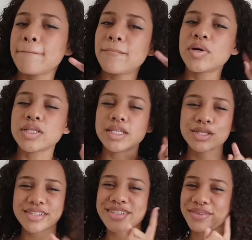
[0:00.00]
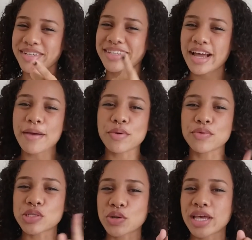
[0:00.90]
But this is the one time it was
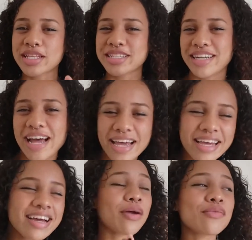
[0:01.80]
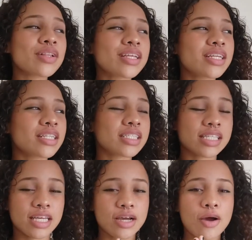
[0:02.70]
okay to lie. I really didn't
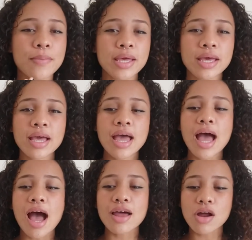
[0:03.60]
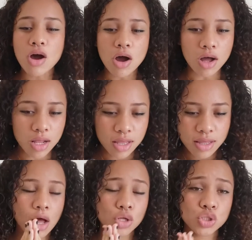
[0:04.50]
see it coming at all.
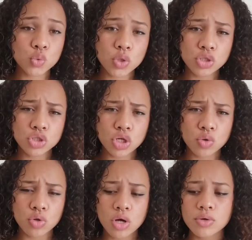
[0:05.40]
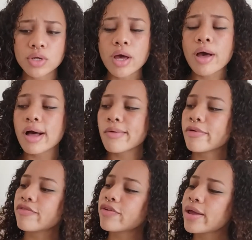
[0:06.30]
I also want to shout out all
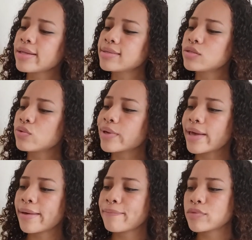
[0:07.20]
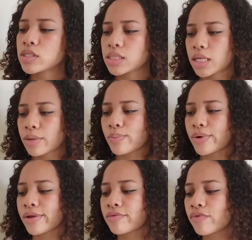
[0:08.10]
my friends who came to
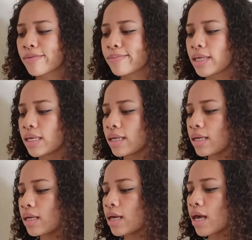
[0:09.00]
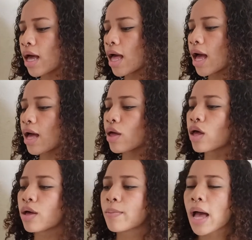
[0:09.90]
celebrate for me.
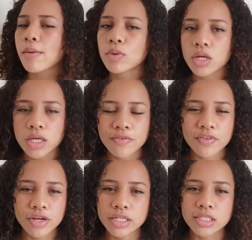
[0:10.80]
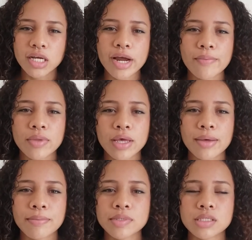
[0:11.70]
I'm going to give their Instagram
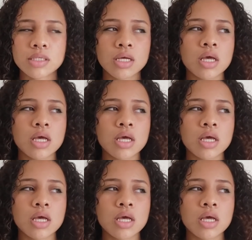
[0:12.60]
names.